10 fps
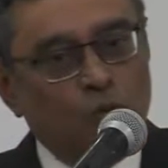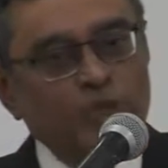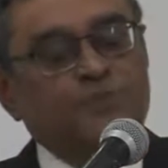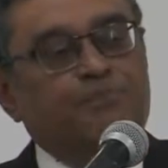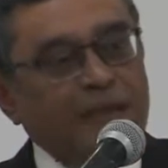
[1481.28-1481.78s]

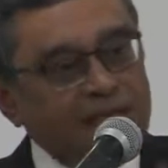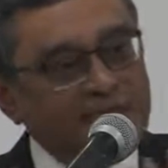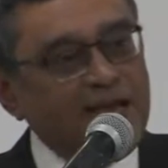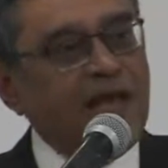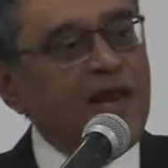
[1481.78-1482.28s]
which
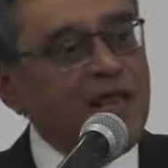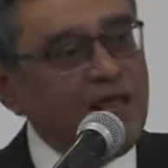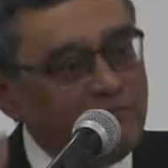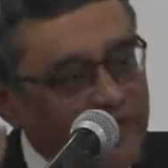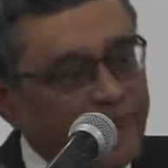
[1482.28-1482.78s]

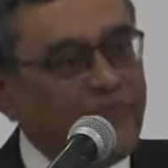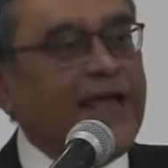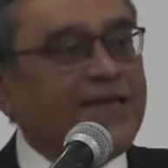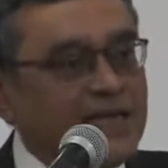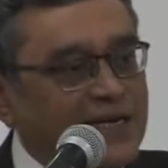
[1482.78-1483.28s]
basically
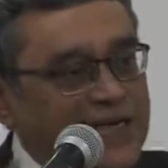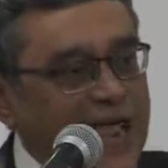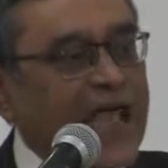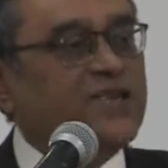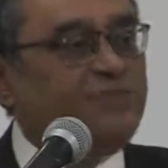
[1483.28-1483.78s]
reflected the
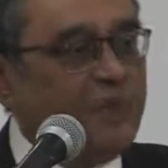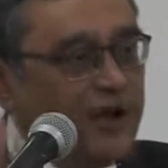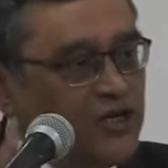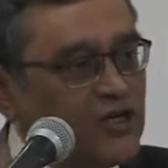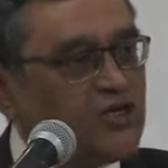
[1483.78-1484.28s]

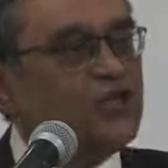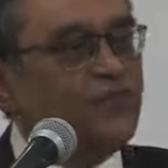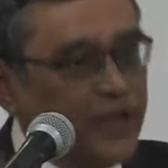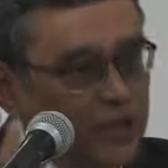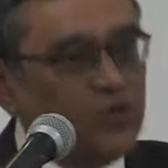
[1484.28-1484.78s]
aspirations
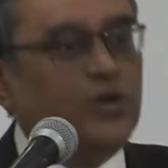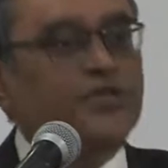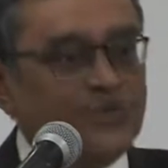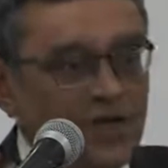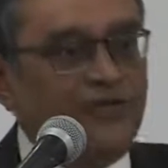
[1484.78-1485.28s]
of Hindu
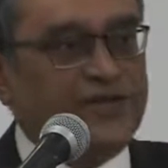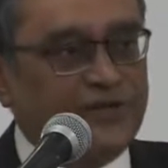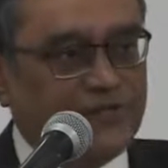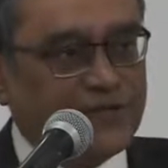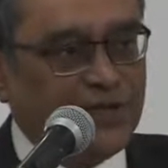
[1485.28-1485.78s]

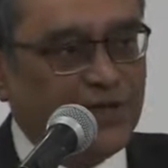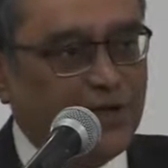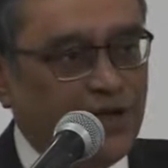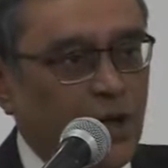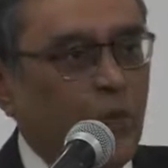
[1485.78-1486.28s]
conservatives
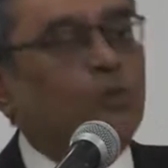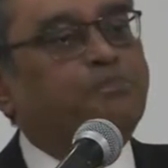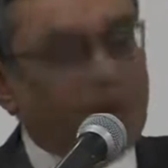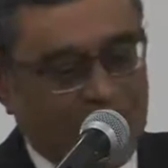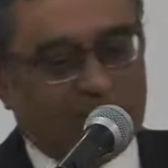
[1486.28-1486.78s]
were
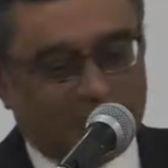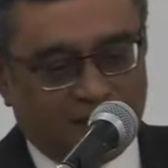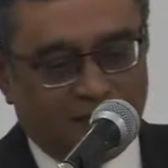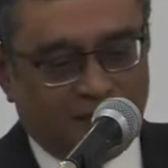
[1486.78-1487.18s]
passed.